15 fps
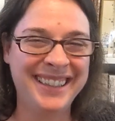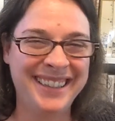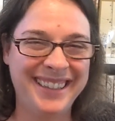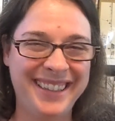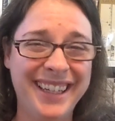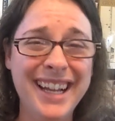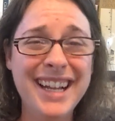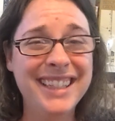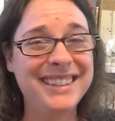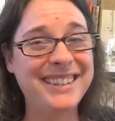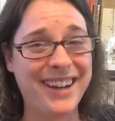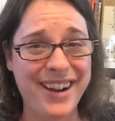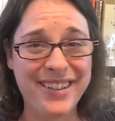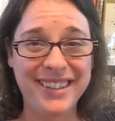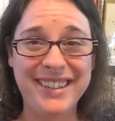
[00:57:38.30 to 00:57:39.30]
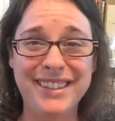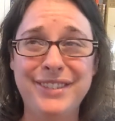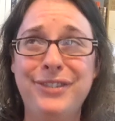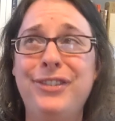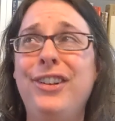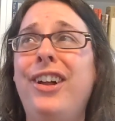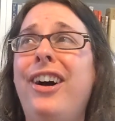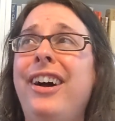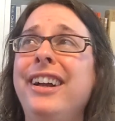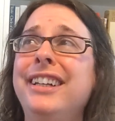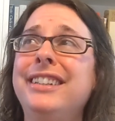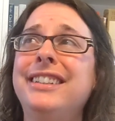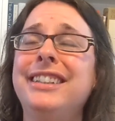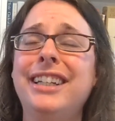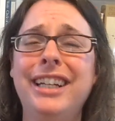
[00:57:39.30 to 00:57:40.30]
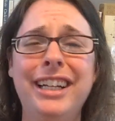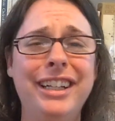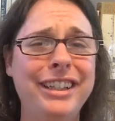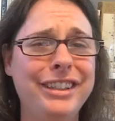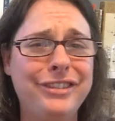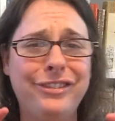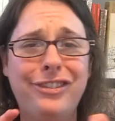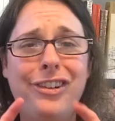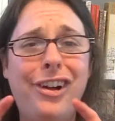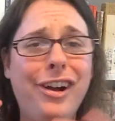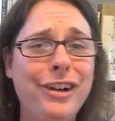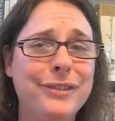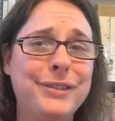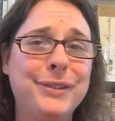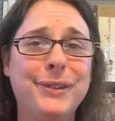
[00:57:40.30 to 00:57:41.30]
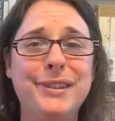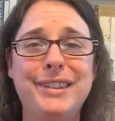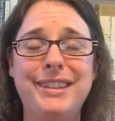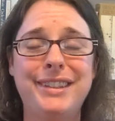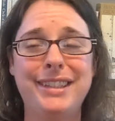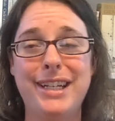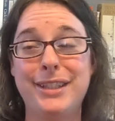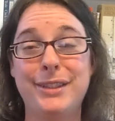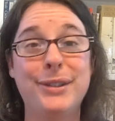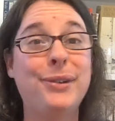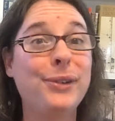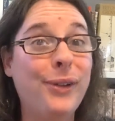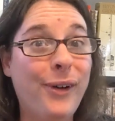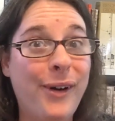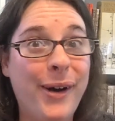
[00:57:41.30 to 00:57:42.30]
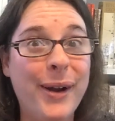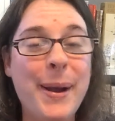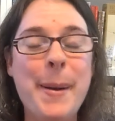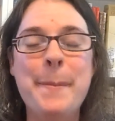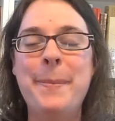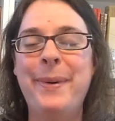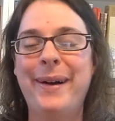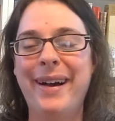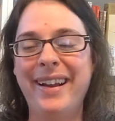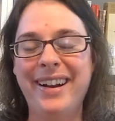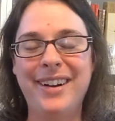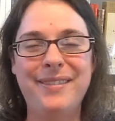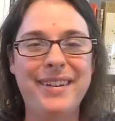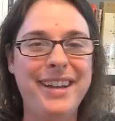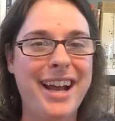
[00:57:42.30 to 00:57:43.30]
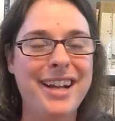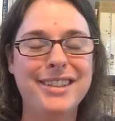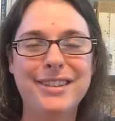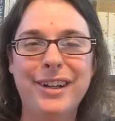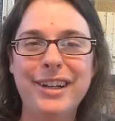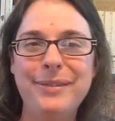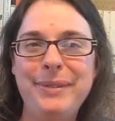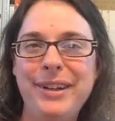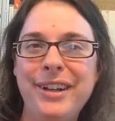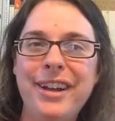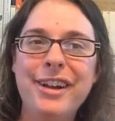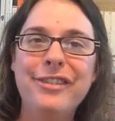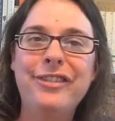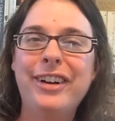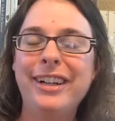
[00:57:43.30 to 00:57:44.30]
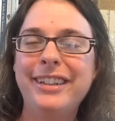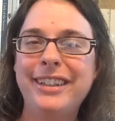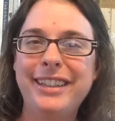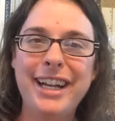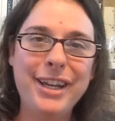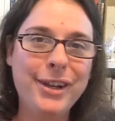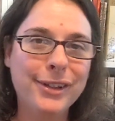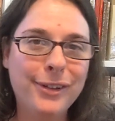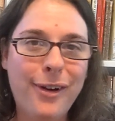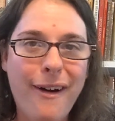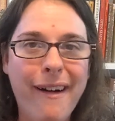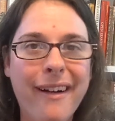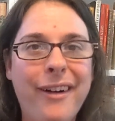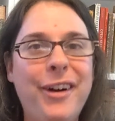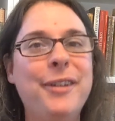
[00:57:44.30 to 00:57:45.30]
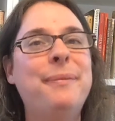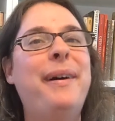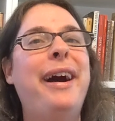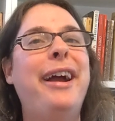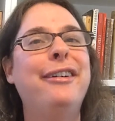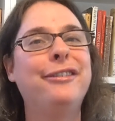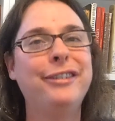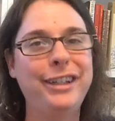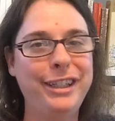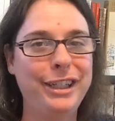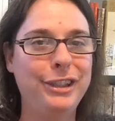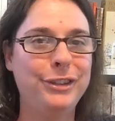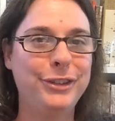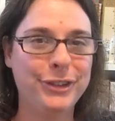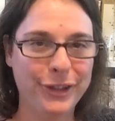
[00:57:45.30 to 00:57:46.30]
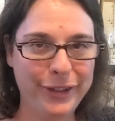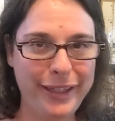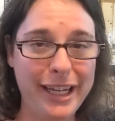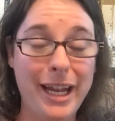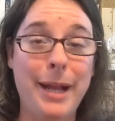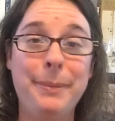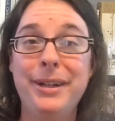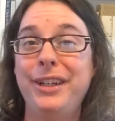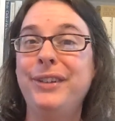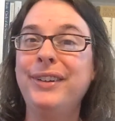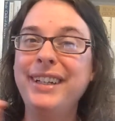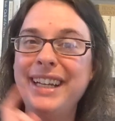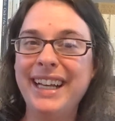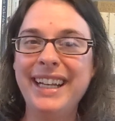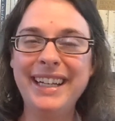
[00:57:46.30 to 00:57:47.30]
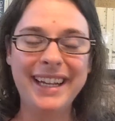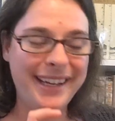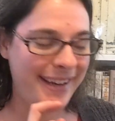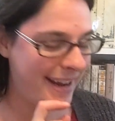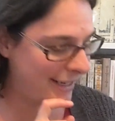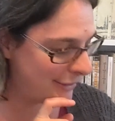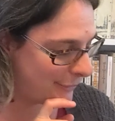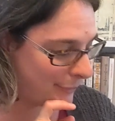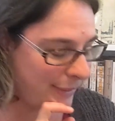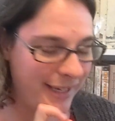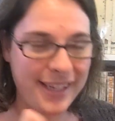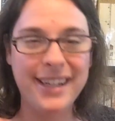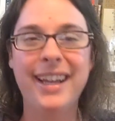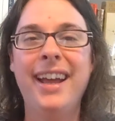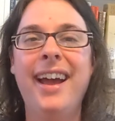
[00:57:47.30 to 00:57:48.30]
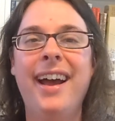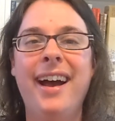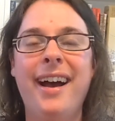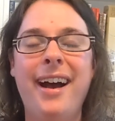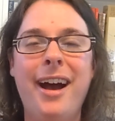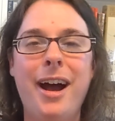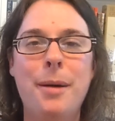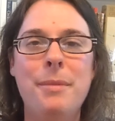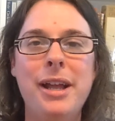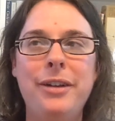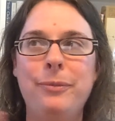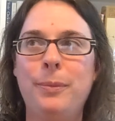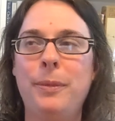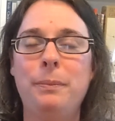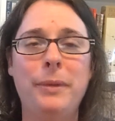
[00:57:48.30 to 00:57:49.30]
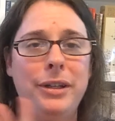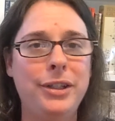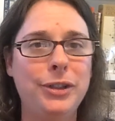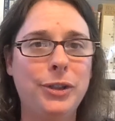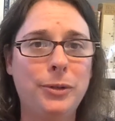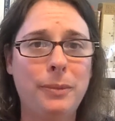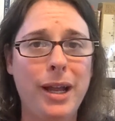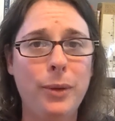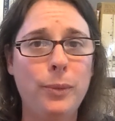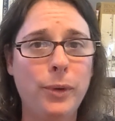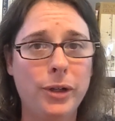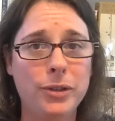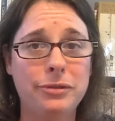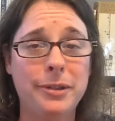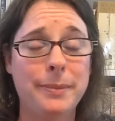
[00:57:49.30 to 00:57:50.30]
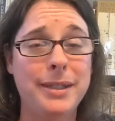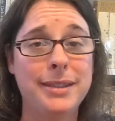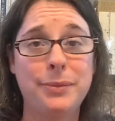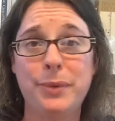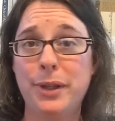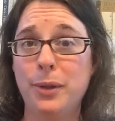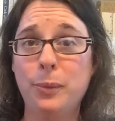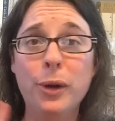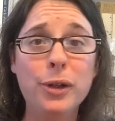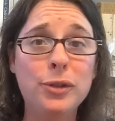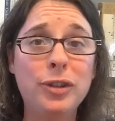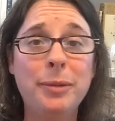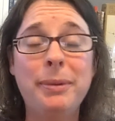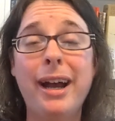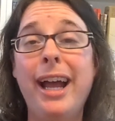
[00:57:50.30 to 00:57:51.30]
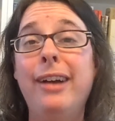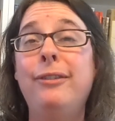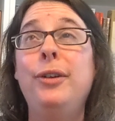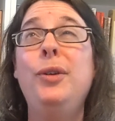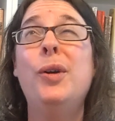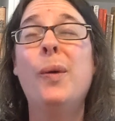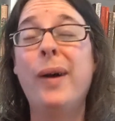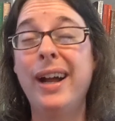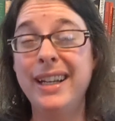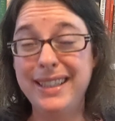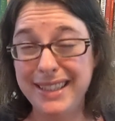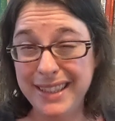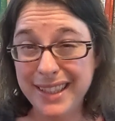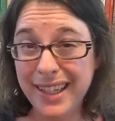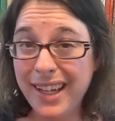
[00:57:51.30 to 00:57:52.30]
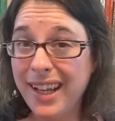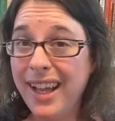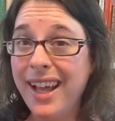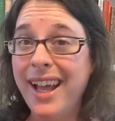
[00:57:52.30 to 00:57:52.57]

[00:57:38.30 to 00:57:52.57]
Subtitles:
that this vlog of sorts is so long, but yeah, I just thought it'd be fun to take you along on my reading journey, and I'm going to do it again next week and until my work trip, because with the work trip I have no idea